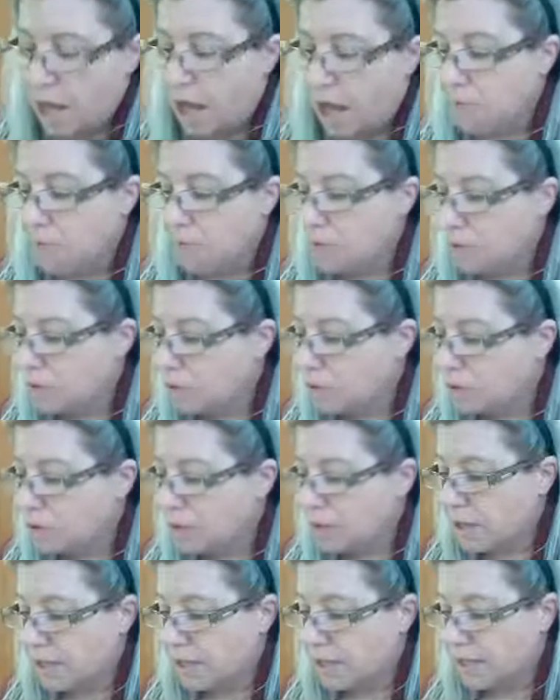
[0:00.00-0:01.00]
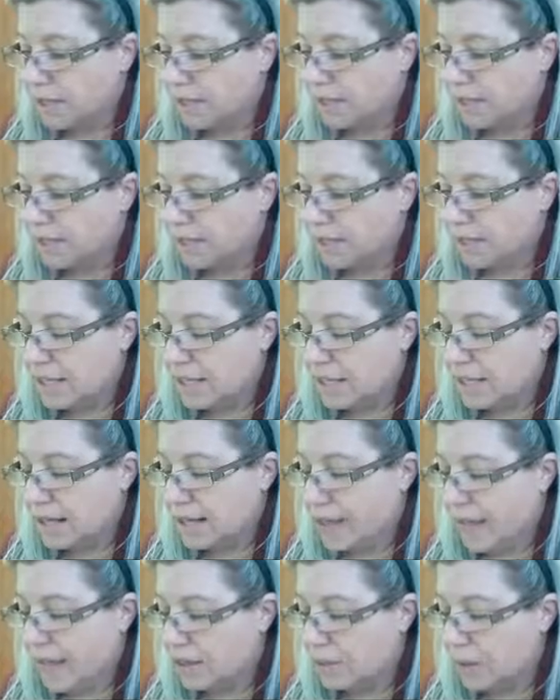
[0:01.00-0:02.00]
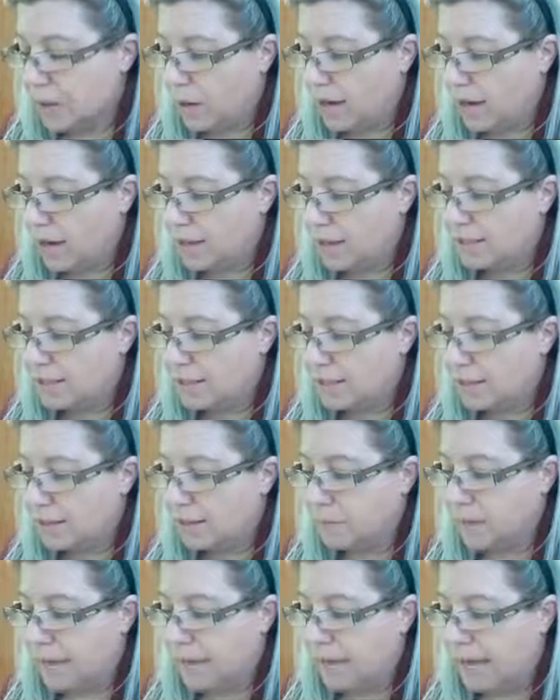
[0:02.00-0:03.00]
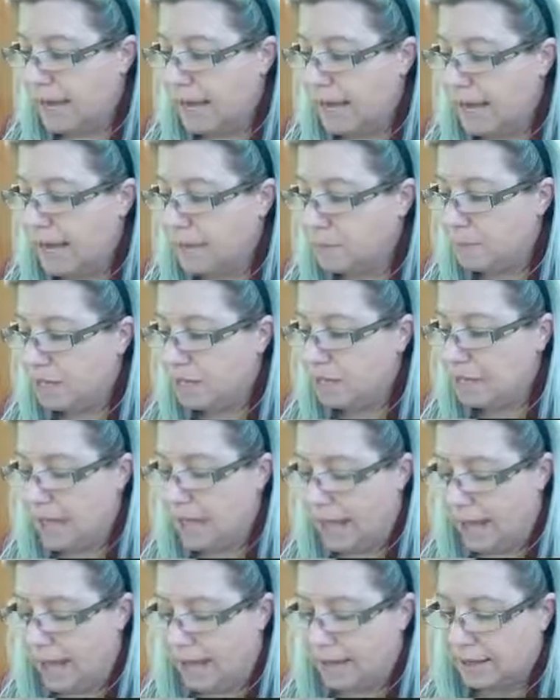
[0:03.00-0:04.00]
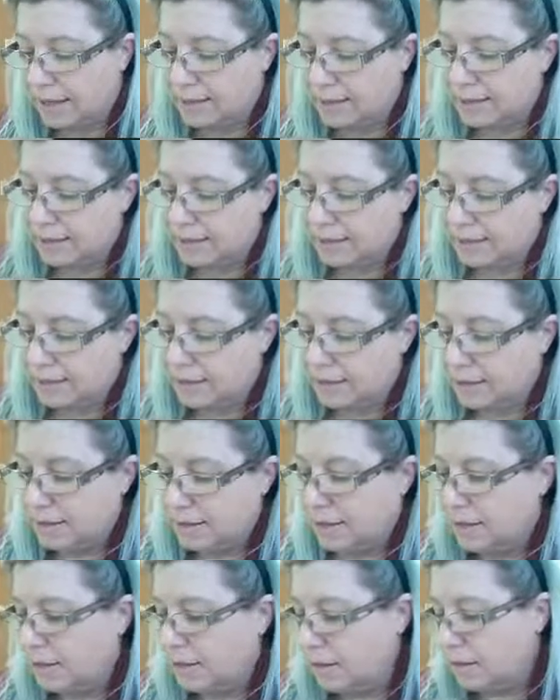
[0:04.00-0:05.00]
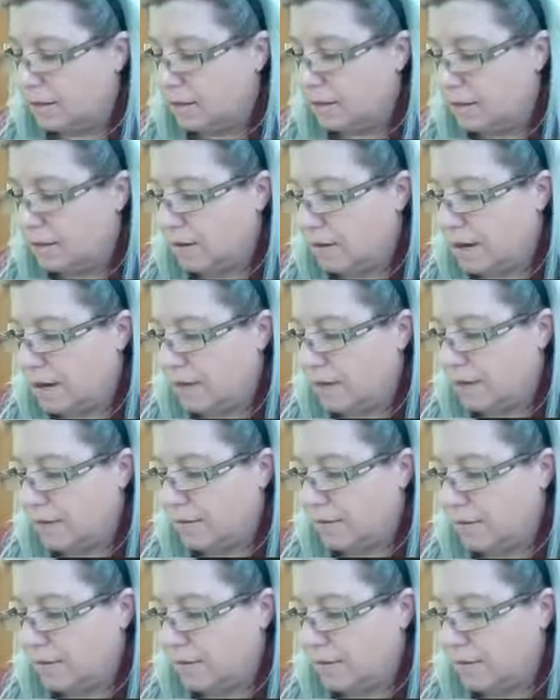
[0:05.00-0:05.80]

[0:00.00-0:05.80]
I'm going to multiply the left-hand side and the right-hand side by abx. All right.